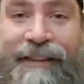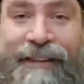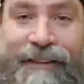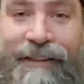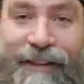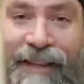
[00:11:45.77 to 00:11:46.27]

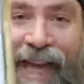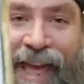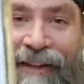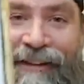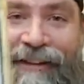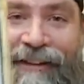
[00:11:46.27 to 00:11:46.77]
Look at that.
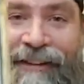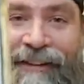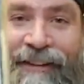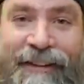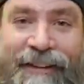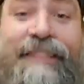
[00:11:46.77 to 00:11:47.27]

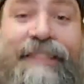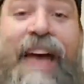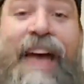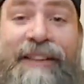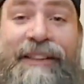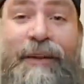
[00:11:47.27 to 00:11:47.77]
That
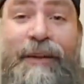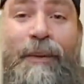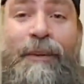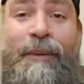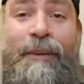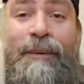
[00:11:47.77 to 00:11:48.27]
is cool.
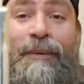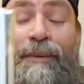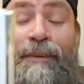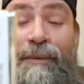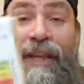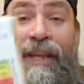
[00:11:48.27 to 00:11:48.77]

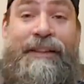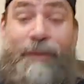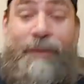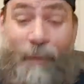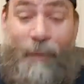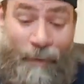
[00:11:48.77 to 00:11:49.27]
That is
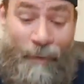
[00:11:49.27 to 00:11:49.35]
cool.